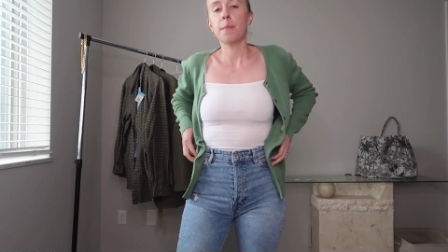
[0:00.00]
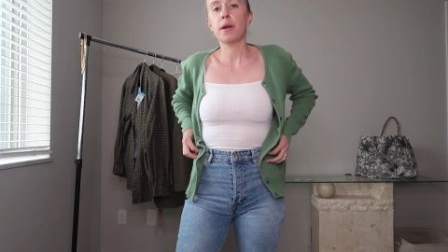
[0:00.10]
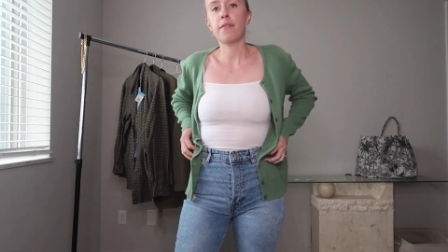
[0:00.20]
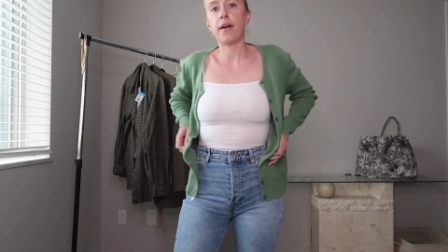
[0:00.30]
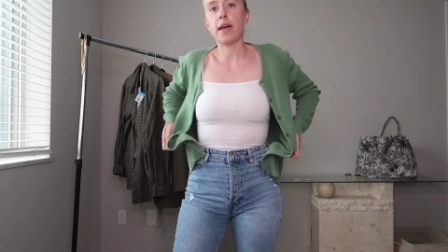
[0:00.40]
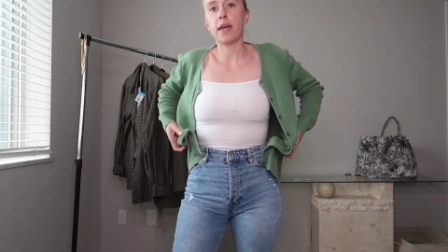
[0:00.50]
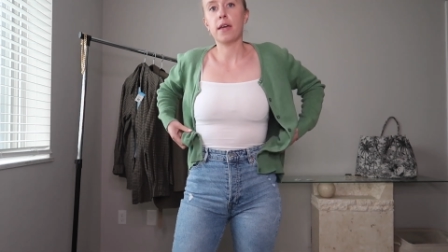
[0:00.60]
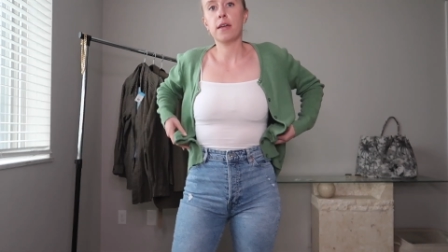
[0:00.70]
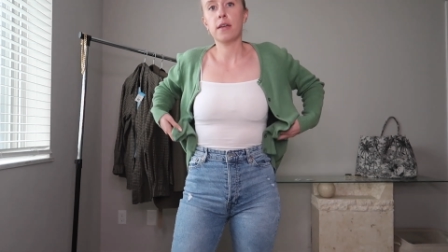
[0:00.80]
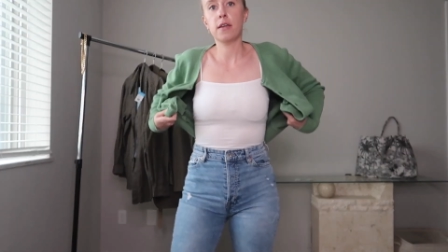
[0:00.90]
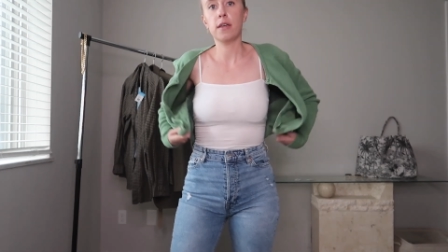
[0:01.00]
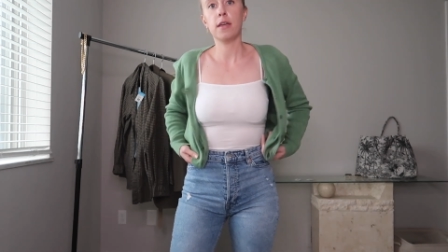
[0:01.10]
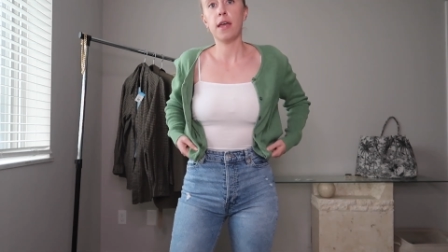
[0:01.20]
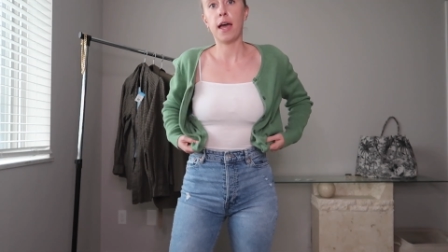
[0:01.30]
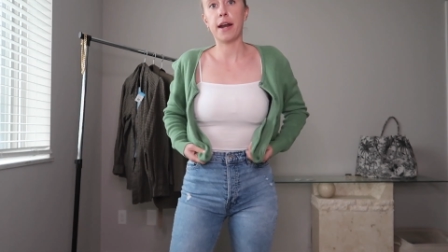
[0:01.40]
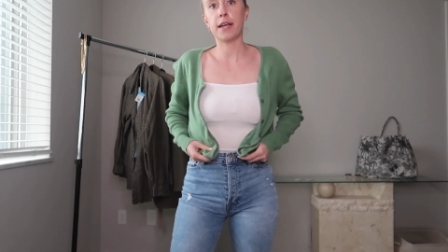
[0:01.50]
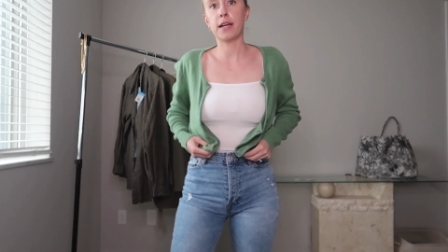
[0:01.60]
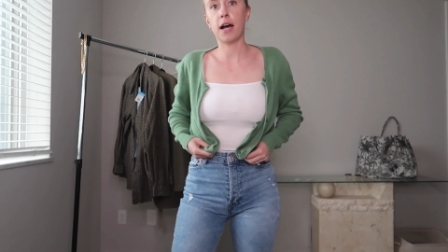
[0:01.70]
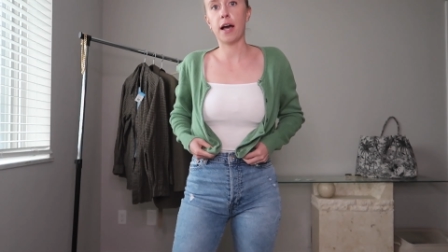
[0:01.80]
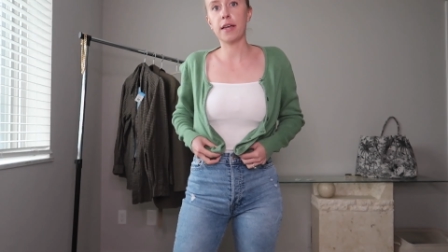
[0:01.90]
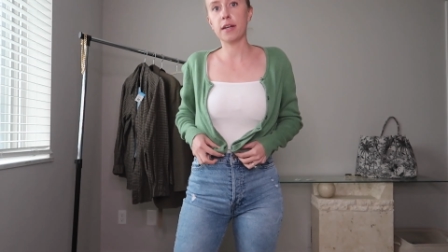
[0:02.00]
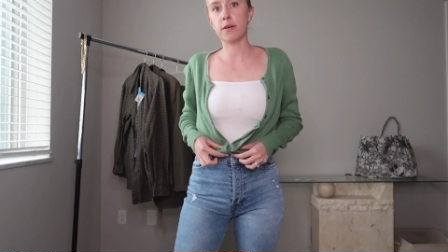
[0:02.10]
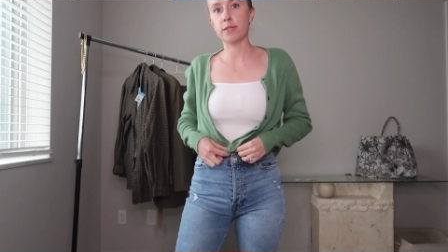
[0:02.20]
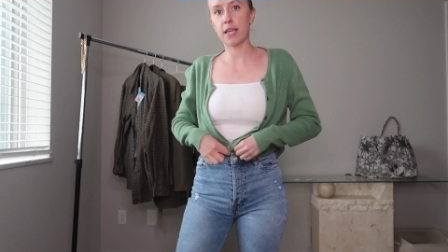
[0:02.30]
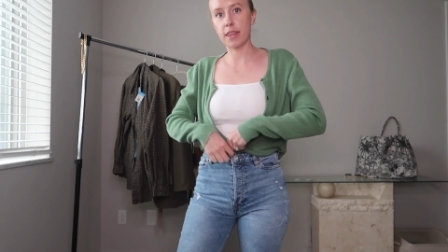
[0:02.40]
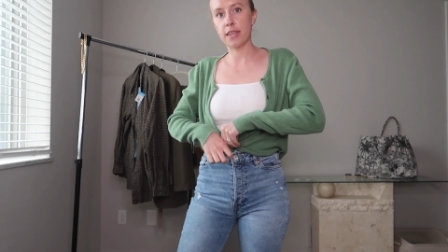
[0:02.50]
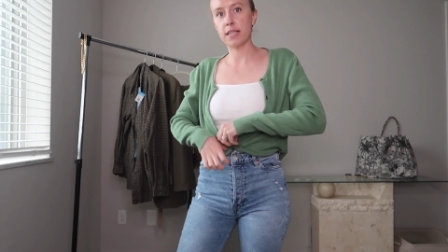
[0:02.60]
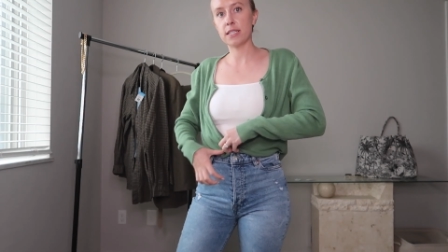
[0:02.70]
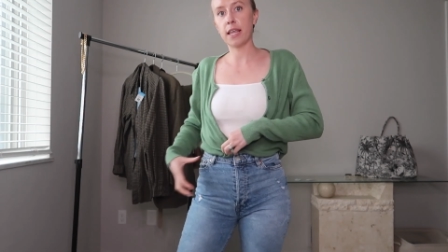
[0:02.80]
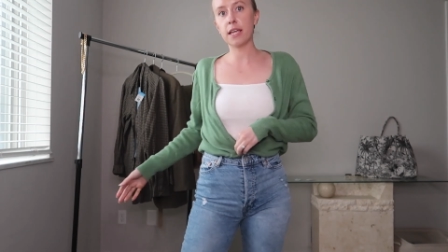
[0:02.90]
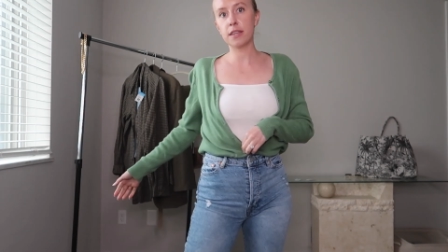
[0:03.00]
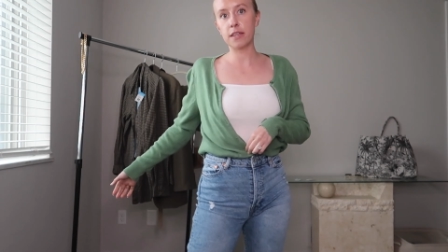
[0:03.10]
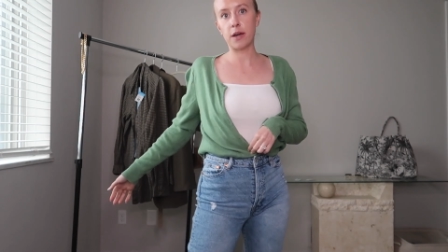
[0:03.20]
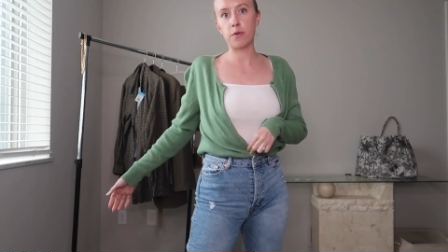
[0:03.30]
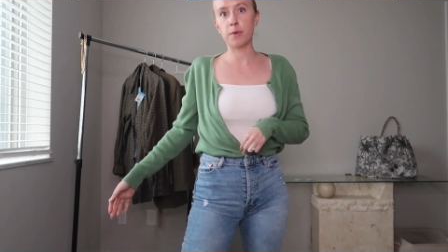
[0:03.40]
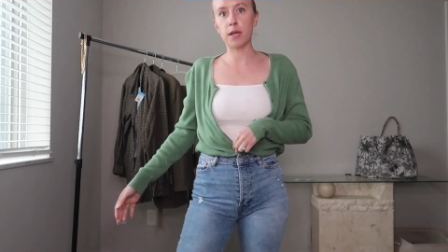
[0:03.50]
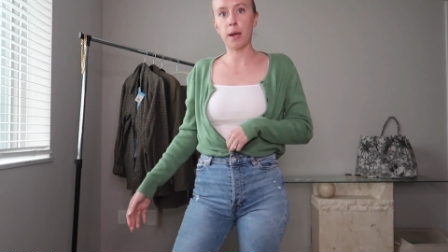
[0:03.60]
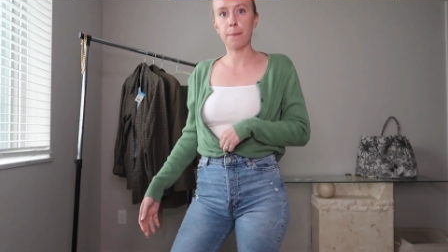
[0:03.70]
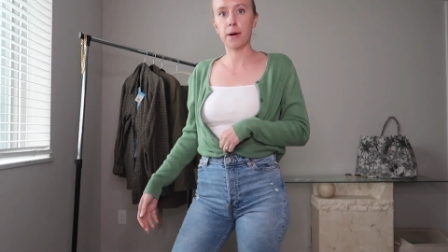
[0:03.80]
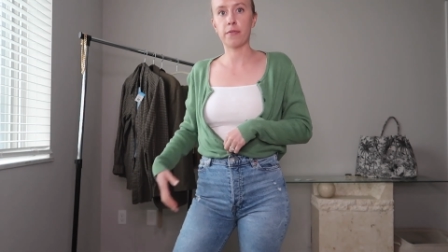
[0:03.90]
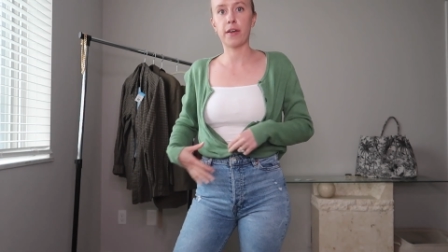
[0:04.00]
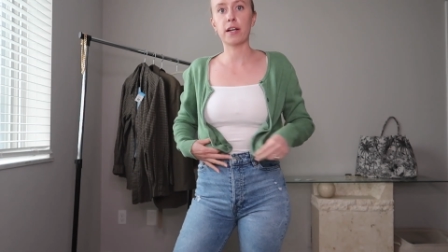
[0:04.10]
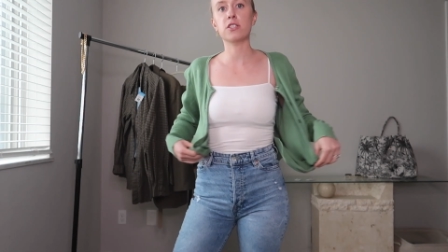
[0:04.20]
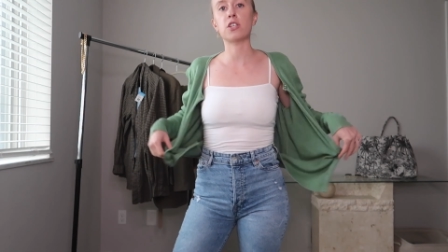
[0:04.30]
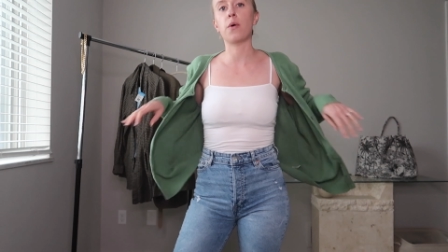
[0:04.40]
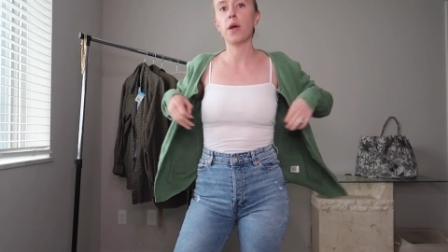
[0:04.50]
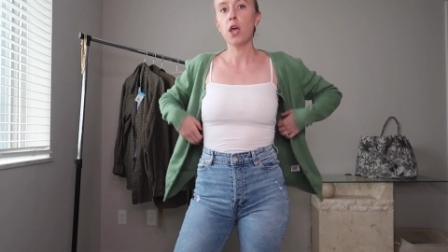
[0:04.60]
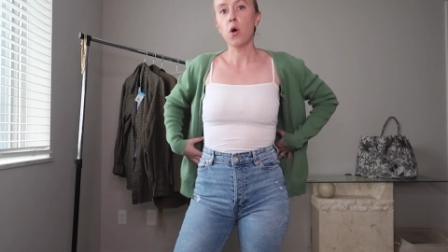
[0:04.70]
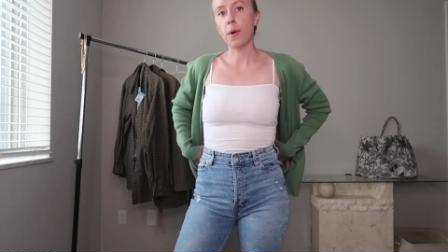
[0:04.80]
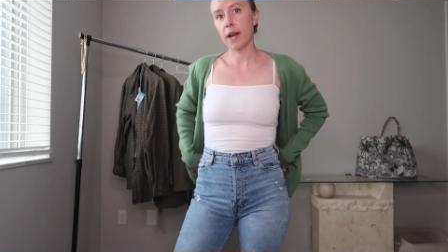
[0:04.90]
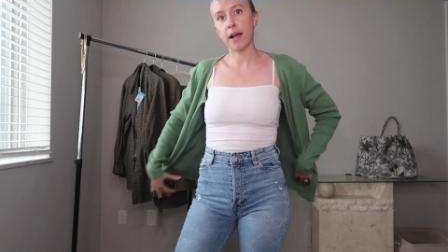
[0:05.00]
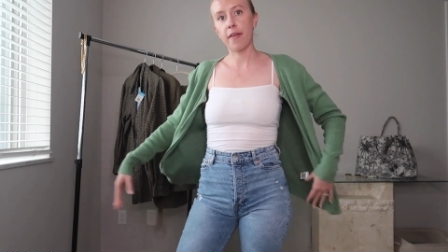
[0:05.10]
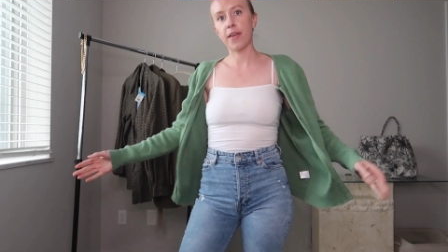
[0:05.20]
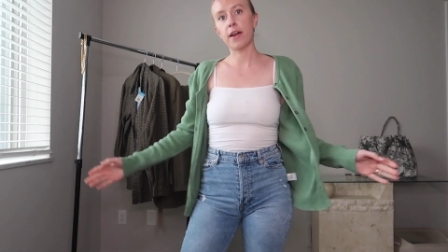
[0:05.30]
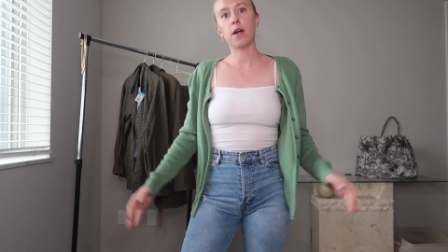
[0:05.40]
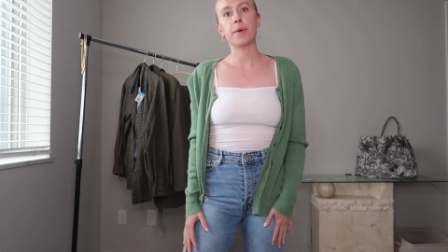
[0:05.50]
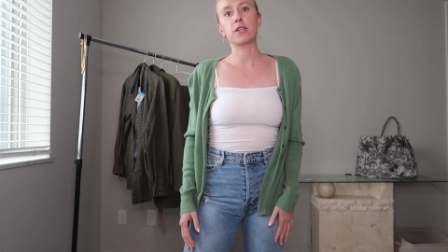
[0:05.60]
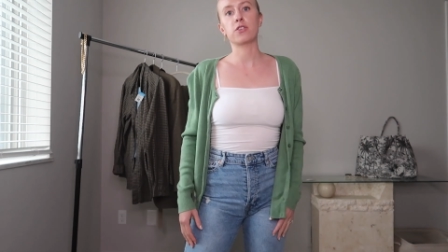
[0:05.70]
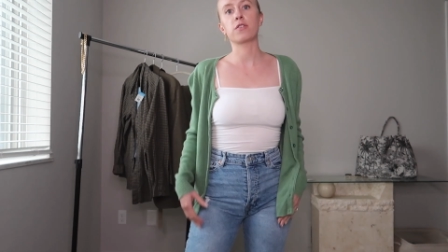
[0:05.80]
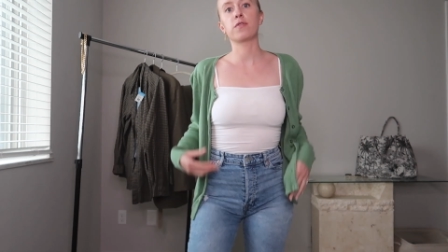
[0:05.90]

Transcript: But if I had it cut and it was like this length, that would be perfect. So when I cut that, I'll make sure to